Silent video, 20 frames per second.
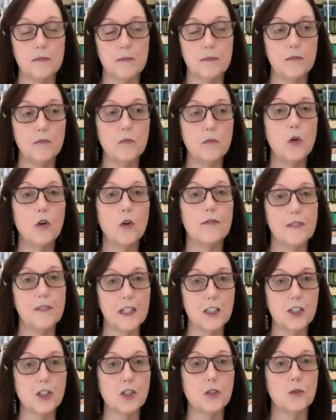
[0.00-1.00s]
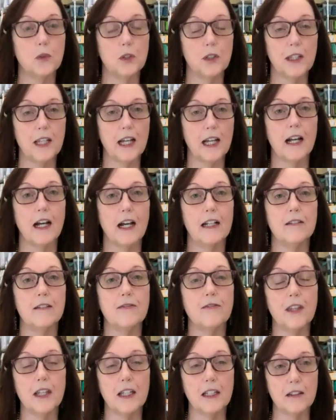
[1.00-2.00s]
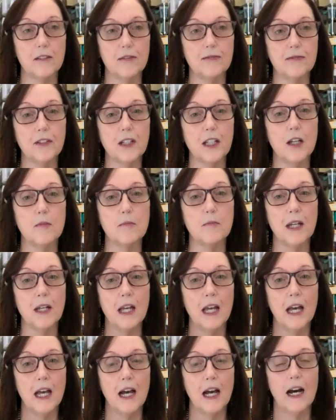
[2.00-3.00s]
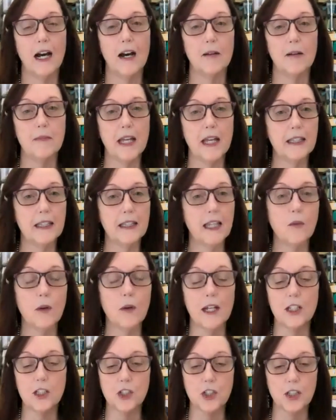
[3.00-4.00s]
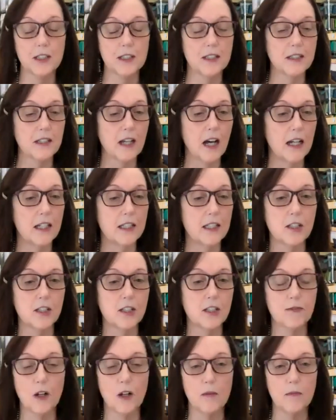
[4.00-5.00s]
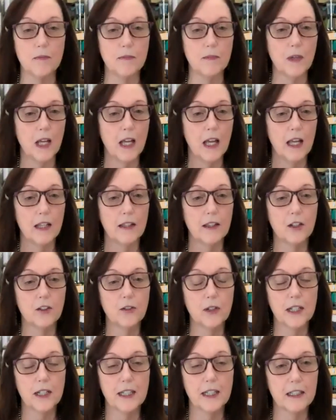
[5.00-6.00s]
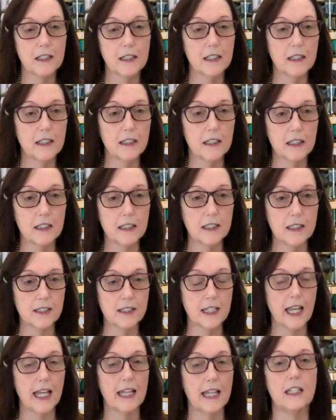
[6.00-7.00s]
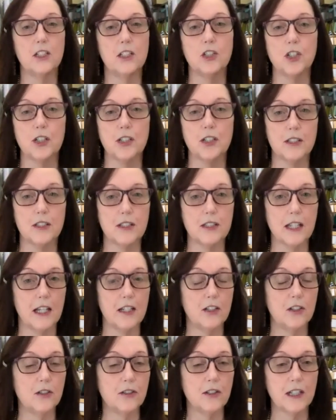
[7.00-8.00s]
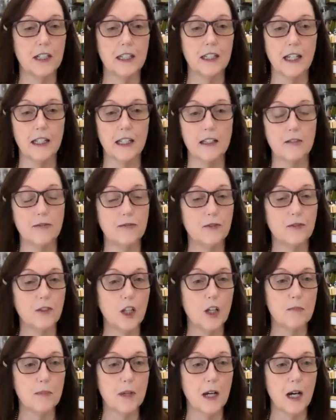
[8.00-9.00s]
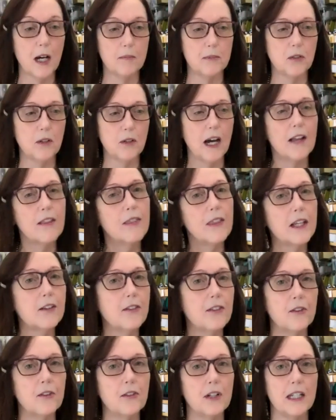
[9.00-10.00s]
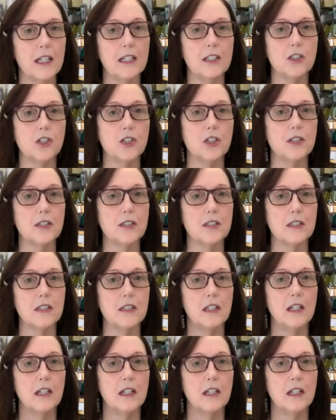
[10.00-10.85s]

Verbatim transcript: more finished wood, that kind of thing, the flip. Um, and they range in size from the cricket is 10 inches and you can get the flip up to, I think, 30 inches.